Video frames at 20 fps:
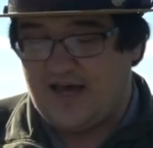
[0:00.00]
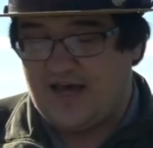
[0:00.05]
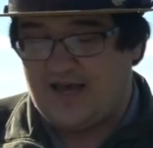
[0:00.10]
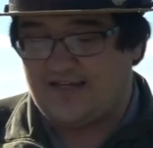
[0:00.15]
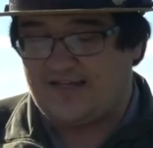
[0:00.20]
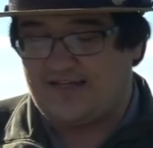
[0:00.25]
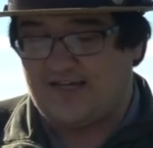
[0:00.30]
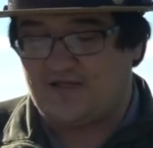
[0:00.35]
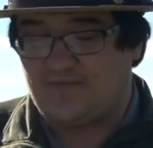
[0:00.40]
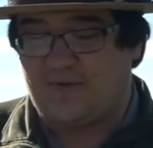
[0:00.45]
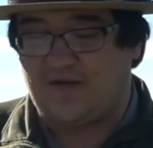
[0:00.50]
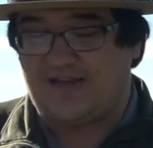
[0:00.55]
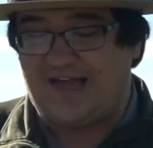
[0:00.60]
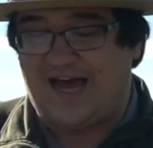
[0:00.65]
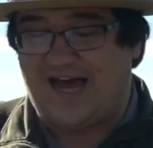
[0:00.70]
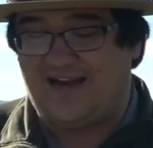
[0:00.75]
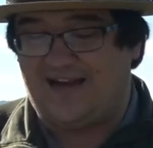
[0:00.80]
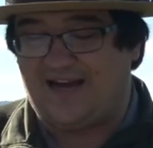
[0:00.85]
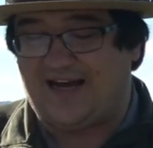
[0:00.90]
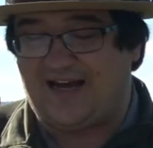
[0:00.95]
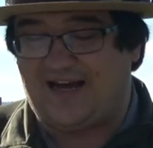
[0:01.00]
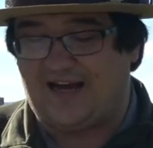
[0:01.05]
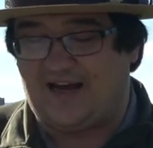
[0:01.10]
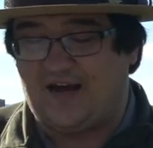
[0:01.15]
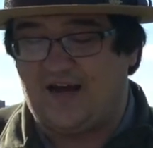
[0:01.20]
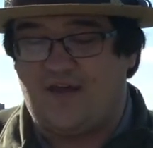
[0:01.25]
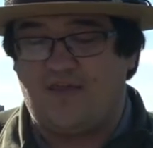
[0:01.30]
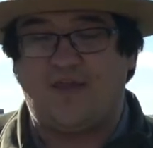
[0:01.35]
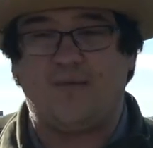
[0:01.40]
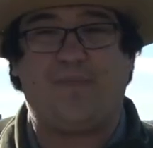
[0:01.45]
and says, But that night,
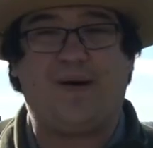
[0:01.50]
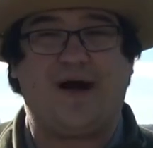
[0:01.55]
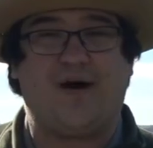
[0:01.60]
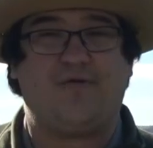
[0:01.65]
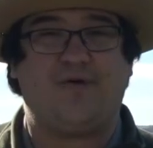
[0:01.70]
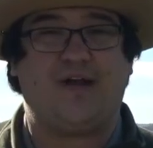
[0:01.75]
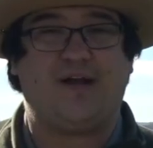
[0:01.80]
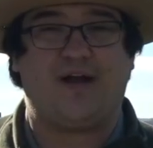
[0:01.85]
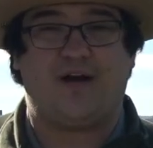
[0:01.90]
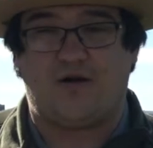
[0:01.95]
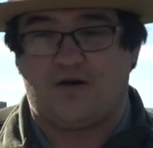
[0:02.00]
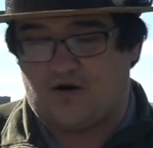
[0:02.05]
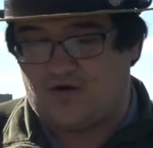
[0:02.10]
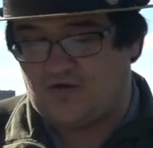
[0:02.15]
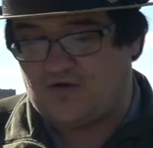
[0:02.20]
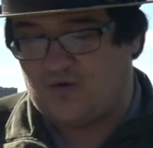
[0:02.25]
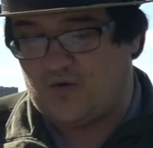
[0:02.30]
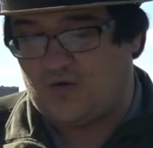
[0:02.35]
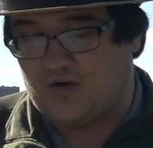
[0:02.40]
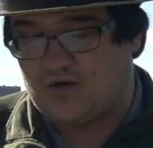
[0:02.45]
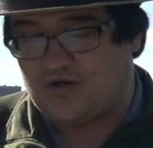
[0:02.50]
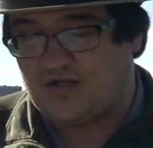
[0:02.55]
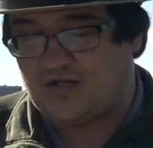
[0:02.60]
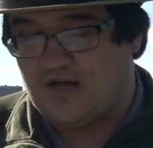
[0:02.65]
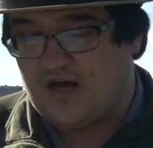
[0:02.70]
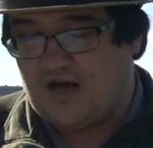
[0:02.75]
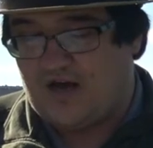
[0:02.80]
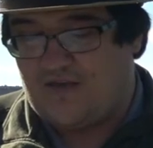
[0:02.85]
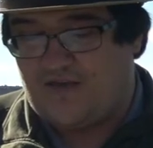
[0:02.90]
the pounding at our doors,